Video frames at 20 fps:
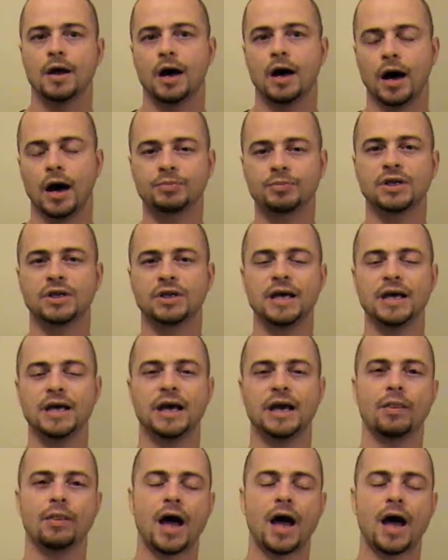up to date
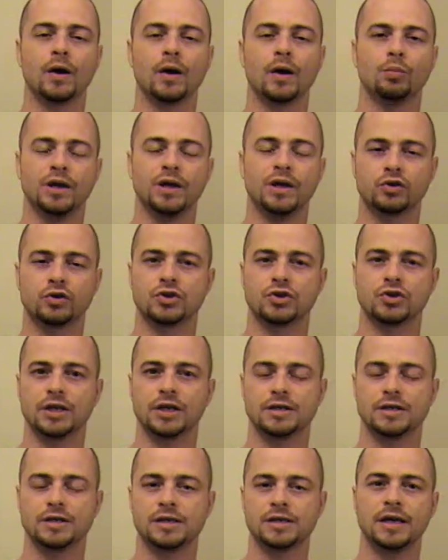on that. It will be interesting
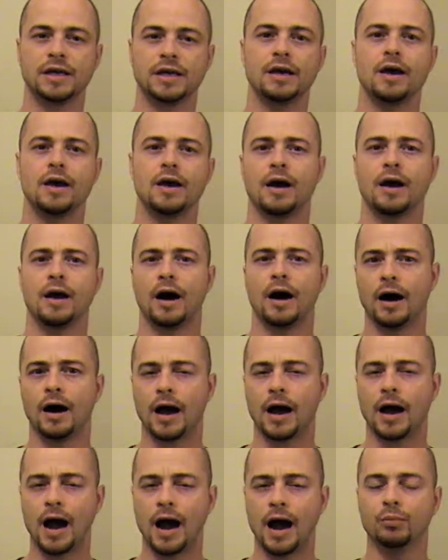to see.
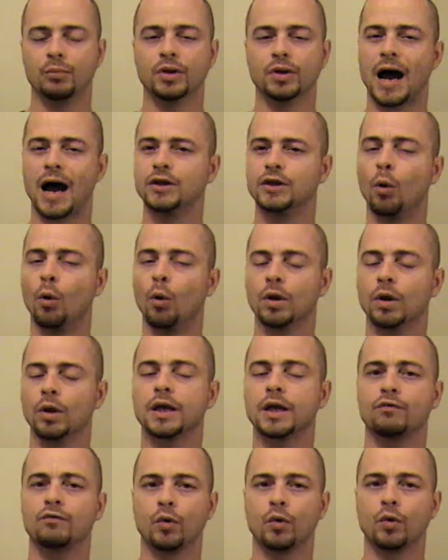I don't
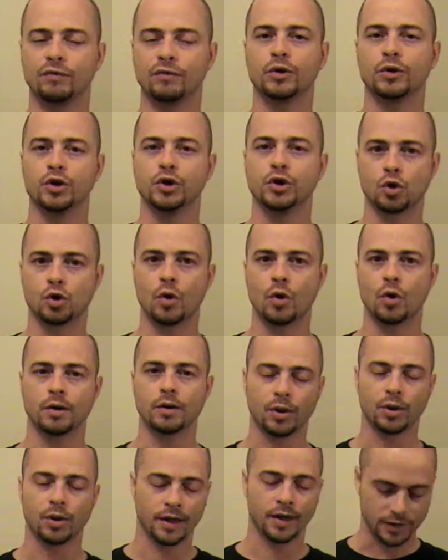believe Winfield is going
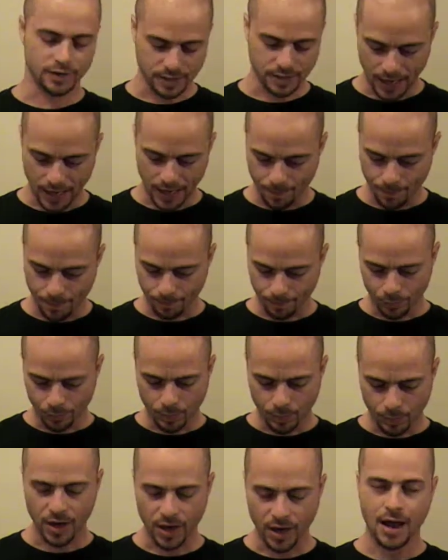to play in this game,
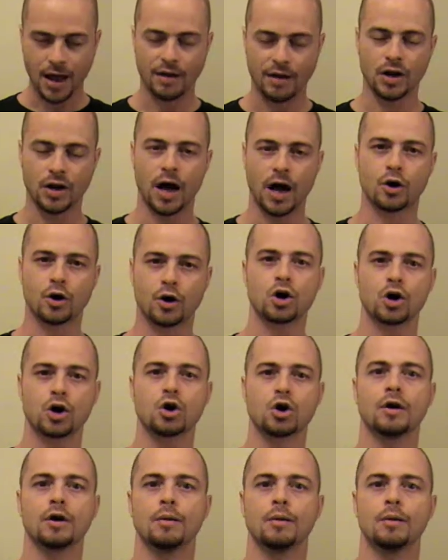but I have not
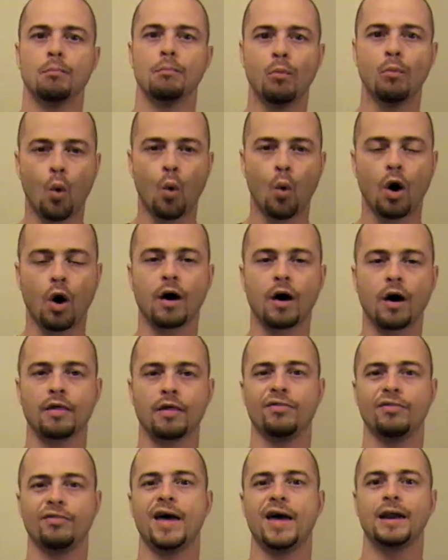heard more
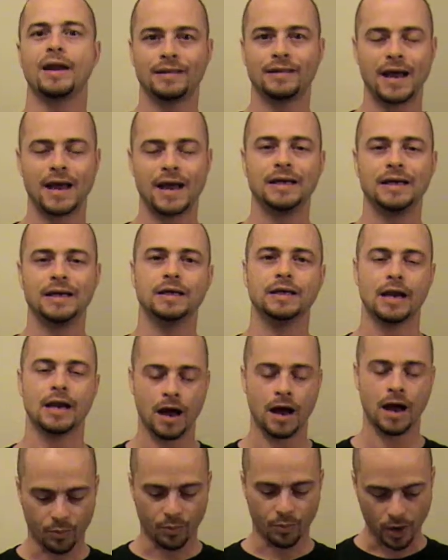than that he did
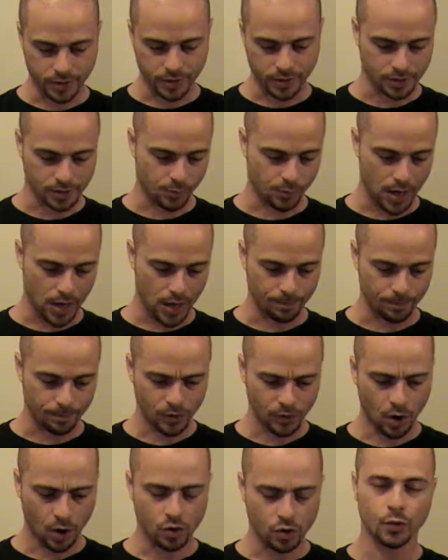not participate.
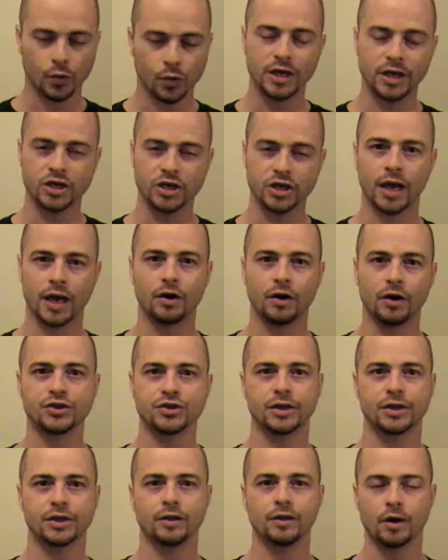Also, E.J.
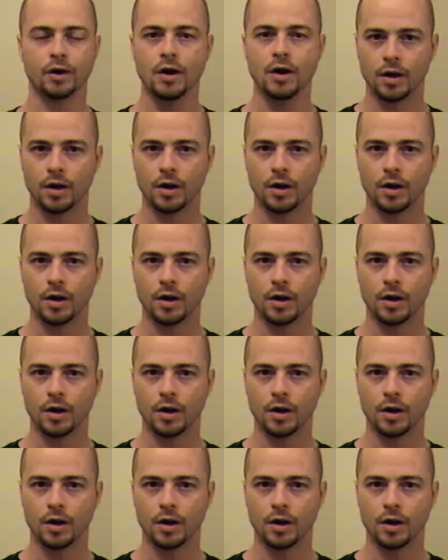Henderson, their